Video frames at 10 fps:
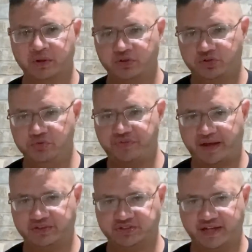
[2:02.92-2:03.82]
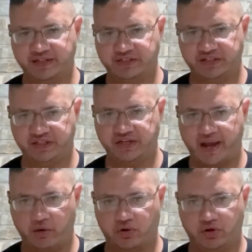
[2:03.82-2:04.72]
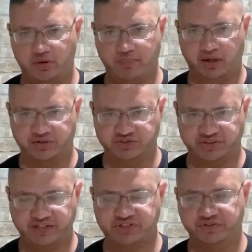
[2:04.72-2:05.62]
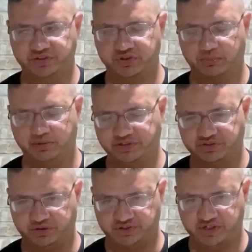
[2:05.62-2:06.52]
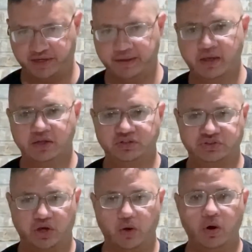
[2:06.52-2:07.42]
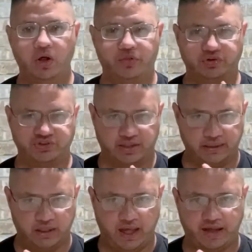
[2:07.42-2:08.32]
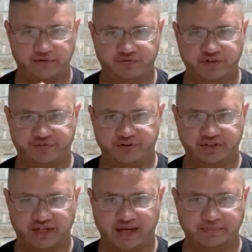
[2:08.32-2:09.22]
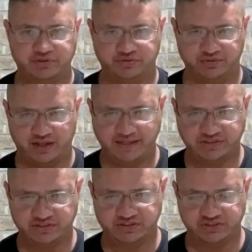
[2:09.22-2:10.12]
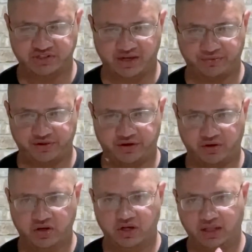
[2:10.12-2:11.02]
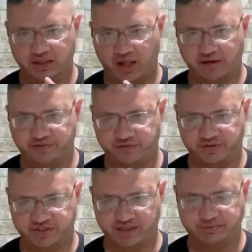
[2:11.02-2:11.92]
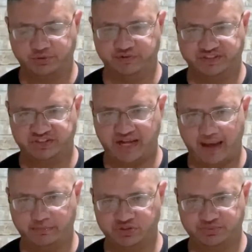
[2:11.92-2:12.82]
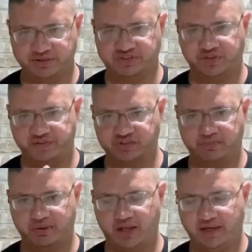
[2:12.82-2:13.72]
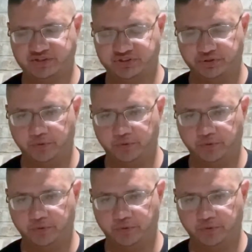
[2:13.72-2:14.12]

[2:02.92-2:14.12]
2018 alcohol modernization that took place in our state. So there's a lot of different types of licenses out there, a lot of different types of establishments that this applies to.